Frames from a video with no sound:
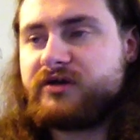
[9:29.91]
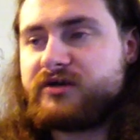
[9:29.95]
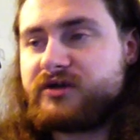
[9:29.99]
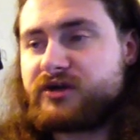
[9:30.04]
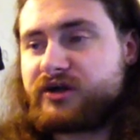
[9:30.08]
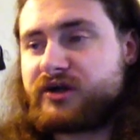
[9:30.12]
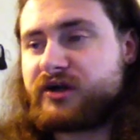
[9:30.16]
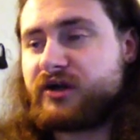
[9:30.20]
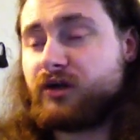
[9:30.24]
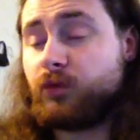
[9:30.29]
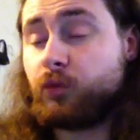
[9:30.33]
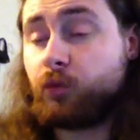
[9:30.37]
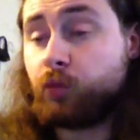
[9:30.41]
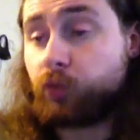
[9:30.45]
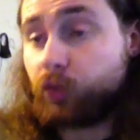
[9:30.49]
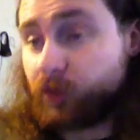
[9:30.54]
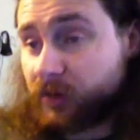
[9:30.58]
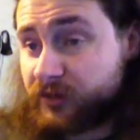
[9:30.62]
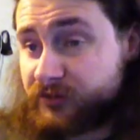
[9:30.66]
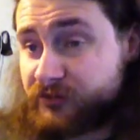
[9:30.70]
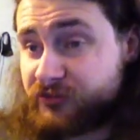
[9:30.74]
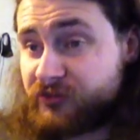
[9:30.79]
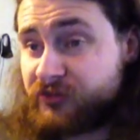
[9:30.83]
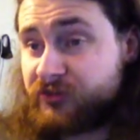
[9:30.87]
you're gonna
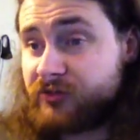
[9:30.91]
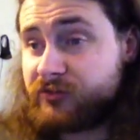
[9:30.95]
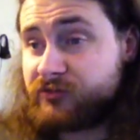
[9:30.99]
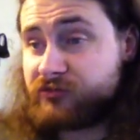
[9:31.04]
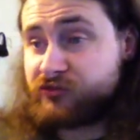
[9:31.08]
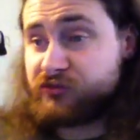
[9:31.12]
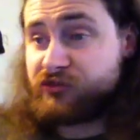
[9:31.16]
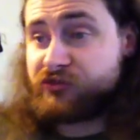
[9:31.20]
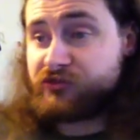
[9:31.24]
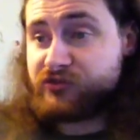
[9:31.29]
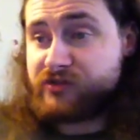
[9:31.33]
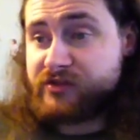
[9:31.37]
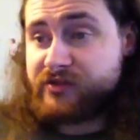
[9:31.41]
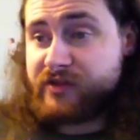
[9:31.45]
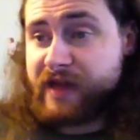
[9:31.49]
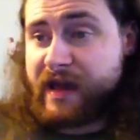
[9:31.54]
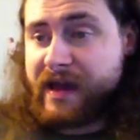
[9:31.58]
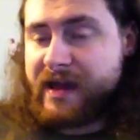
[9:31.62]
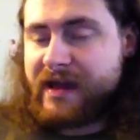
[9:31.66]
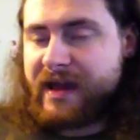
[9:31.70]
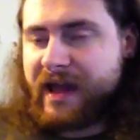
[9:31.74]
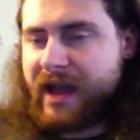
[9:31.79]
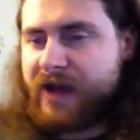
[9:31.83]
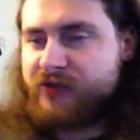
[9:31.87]
want to see
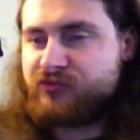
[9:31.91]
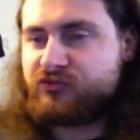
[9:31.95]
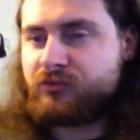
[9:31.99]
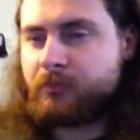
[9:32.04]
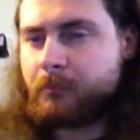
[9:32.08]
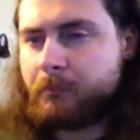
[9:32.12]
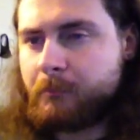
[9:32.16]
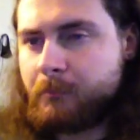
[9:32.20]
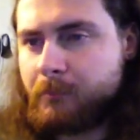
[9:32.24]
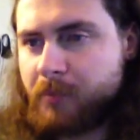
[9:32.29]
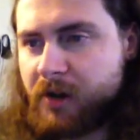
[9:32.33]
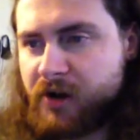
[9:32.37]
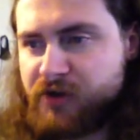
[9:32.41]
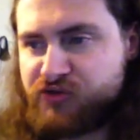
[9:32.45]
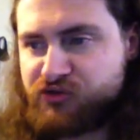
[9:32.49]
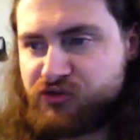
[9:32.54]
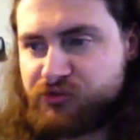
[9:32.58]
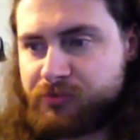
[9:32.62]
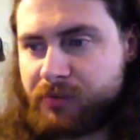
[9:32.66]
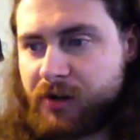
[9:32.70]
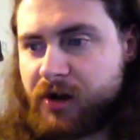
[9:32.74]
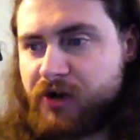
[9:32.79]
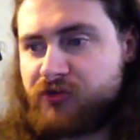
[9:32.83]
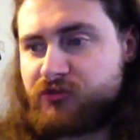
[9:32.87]
that as much as
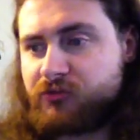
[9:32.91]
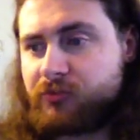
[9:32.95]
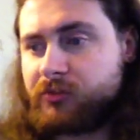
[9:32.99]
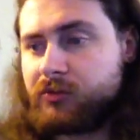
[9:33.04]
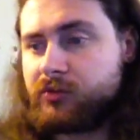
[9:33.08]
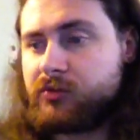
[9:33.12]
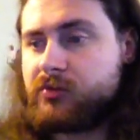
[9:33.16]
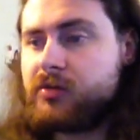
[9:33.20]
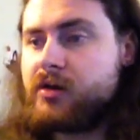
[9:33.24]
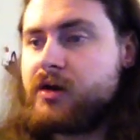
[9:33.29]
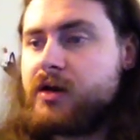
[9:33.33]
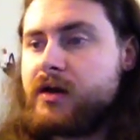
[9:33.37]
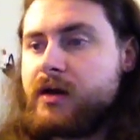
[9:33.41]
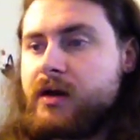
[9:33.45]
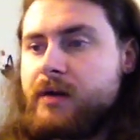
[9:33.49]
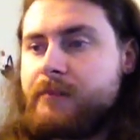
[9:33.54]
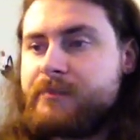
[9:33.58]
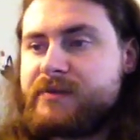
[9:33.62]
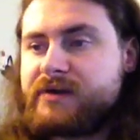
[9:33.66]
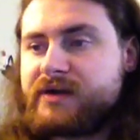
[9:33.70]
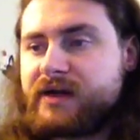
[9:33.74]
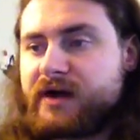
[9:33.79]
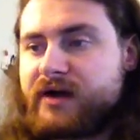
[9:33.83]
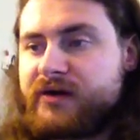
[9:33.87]
possible
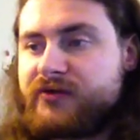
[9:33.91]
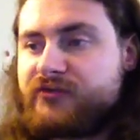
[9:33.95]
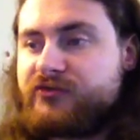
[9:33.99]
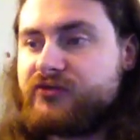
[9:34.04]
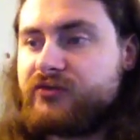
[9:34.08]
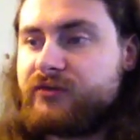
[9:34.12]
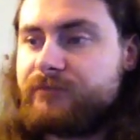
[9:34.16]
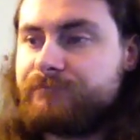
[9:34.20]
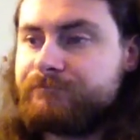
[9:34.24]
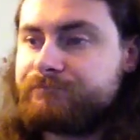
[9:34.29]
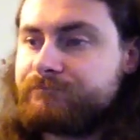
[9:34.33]
because